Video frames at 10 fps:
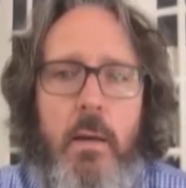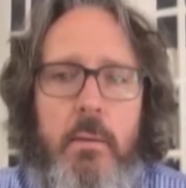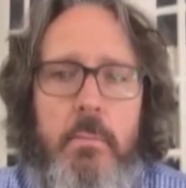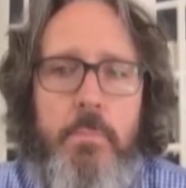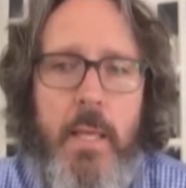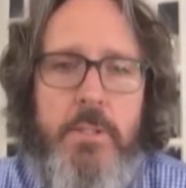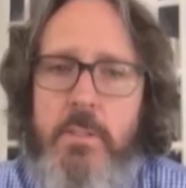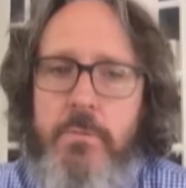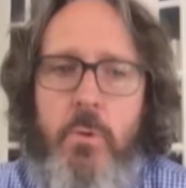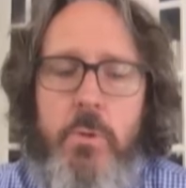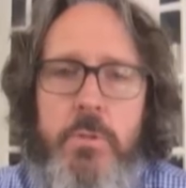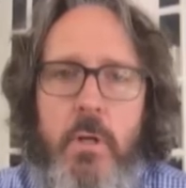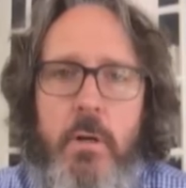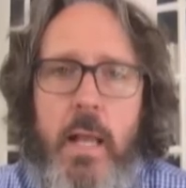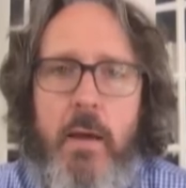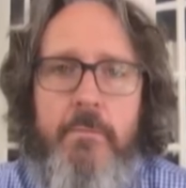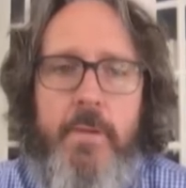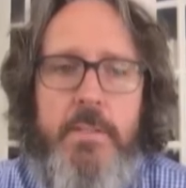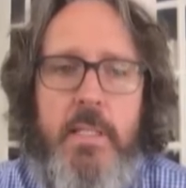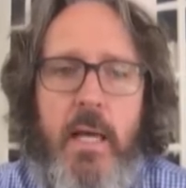Patients, of course, are now
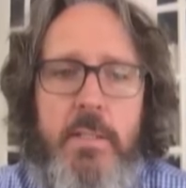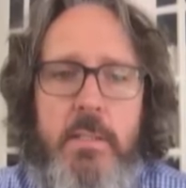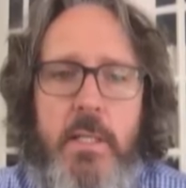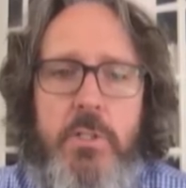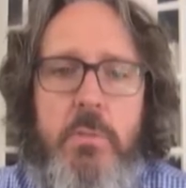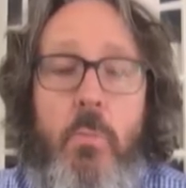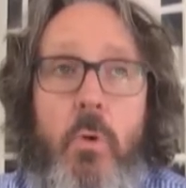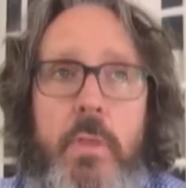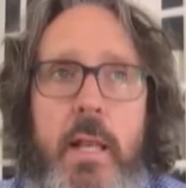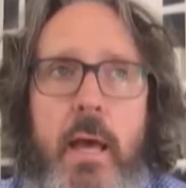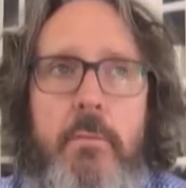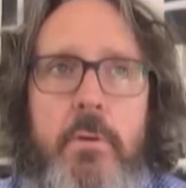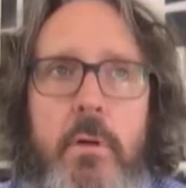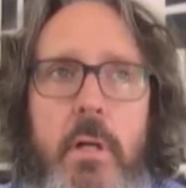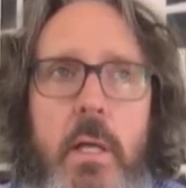facing isolation more than ever,